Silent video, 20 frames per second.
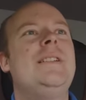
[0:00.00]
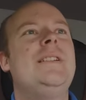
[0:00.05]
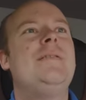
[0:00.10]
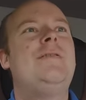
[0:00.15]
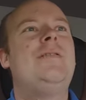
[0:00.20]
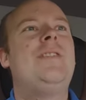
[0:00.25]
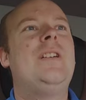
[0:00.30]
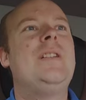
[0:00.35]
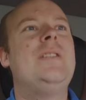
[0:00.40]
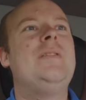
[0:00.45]
in
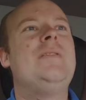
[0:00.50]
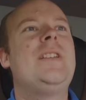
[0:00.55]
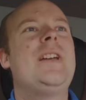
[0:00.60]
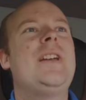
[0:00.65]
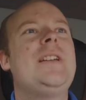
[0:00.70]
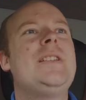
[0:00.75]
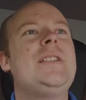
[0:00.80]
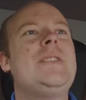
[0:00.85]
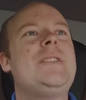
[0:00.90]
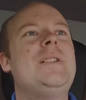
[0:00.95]
five
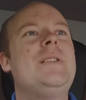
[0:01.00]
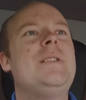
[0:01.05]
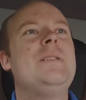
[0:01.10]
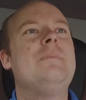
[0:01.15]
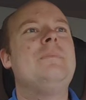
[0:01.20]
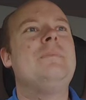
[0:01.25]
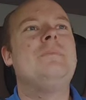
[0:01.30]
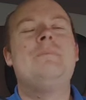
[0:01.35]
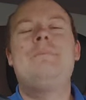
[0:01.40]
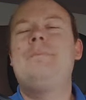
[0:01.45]
days
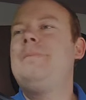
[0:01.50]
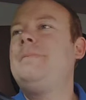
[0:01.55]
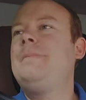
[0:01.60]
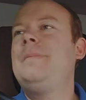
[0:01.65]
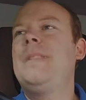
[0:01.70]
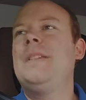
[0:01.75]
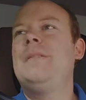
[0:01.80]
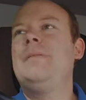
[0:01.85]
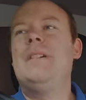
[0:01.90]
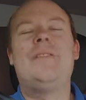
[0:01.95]
time,
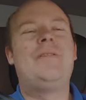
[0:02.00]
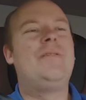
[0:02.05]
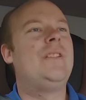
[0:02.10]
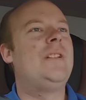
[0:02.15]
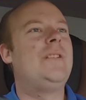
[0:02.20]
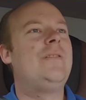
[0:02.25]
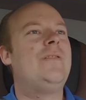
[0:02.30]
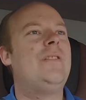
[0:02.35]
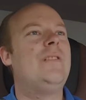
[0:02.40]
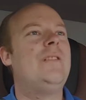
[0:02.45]

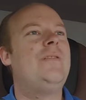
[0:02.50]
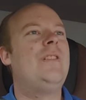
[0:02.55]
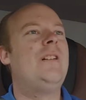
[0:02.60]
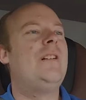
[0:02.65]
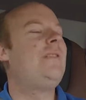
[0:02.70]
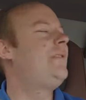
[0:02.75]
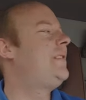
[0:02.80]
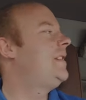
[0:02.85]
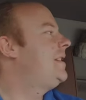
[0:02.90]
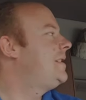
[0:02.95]
roughly four or
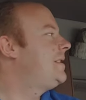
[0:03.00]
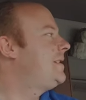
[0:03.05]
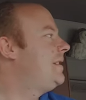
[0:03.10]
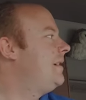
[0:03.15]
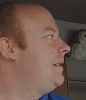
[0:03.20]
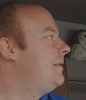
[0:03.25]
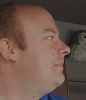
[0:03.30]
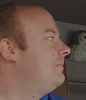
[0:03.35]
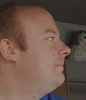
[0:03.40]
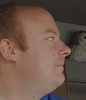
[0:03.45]
five days
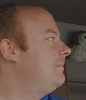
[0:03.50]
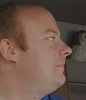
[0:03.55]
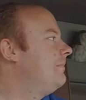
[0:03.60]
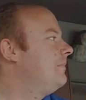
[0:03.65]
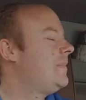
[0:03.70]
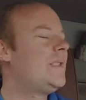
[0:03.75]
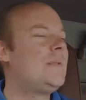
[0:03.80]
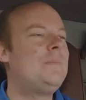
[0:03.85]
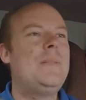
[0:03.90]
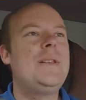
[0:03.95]

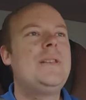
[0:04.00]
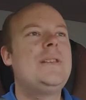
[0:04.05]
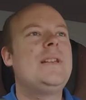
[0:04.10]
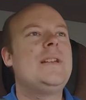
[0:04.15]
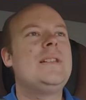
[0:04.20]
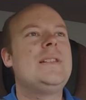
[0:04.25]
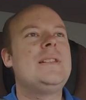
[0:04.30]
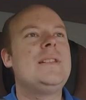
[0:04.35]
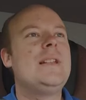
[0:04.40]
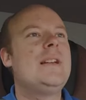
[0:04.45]
time. It's
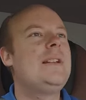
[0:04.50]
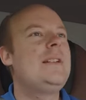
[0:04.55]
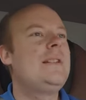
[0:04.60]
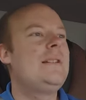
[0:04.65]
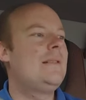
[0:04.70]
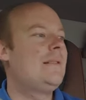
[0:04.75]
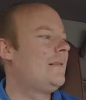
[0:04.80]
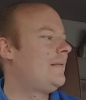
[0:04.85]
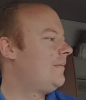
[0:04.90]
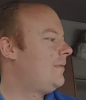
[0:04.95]
Monday today,
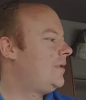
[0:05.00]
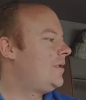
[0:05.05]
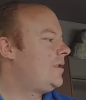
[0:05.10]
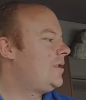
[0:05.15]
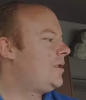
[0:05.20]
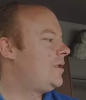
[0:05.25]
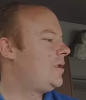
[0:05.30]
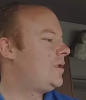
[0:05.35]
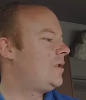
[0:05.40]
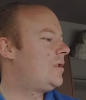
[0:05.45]

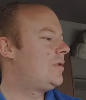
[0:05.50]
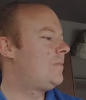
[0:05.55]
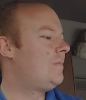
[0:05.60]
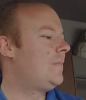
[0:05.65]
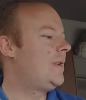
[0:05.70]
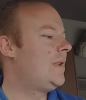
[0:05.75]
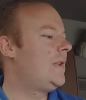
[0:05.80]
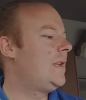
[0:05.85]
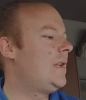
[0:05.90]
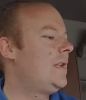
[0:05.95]
which
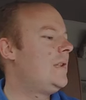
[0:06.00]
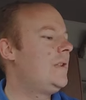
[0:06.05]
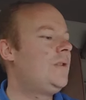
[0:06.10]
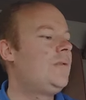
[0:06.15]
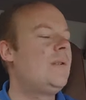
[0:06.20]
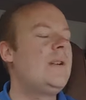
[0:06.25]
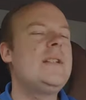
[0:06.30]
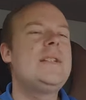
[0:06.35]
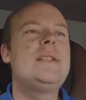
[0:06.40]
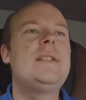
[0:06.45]
Monday the
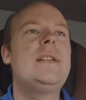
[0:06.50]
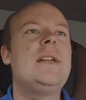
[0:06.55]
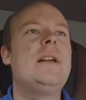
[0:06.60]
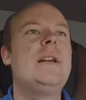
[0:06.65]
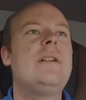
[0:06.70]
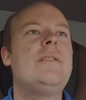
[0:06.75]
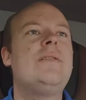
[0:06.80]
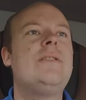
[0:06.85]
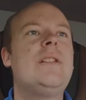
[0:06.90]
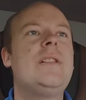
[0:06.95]

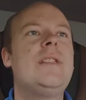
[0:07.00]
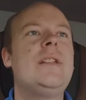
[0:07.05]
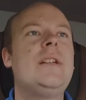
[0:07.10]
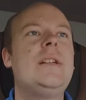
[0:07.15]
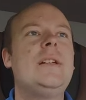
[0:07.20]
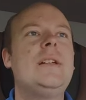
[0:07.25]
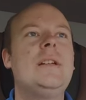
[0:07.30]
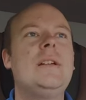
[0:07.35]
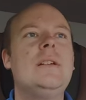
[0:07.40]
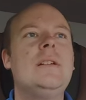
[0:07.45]
26th I
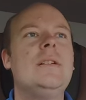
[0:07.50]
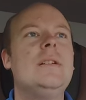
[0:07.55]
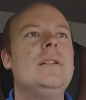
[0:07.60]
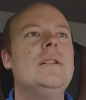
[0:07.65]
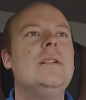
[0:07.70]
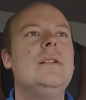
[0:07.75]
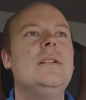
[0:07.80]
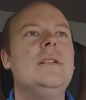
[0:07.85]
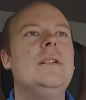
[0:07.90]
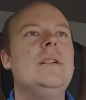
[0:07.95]
think,
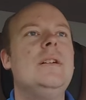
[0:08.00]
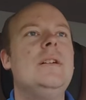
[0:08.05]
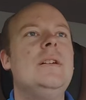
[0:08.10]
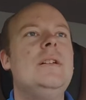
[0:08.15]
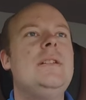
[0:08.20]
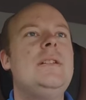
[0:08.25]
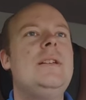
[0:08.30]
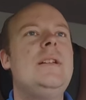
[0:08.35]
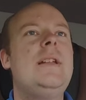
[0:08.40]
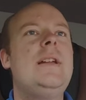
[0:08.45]

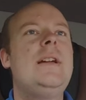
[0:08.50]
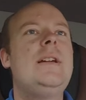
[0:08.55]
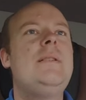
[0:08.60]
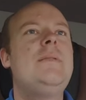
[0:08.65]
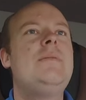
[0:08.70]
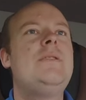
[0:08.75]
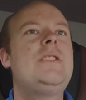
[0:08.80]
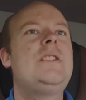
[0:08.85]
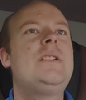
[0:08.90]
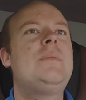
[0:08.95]
today
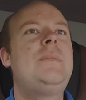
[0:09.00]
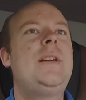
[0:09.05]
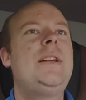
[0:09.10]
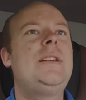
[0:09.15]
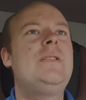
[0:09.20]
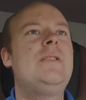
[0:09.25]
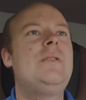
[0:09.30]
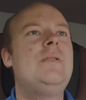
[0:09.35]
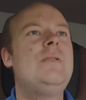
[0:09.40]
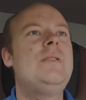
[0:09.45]
which is the
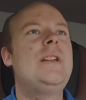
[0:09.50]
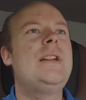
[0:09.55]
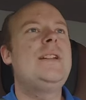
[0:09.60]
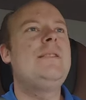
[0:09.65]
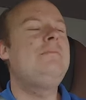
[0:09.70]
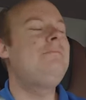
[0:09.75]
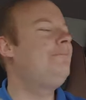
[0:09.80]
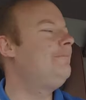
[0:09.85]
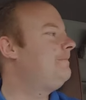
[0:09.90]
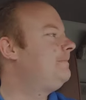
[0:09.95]
bank holiday.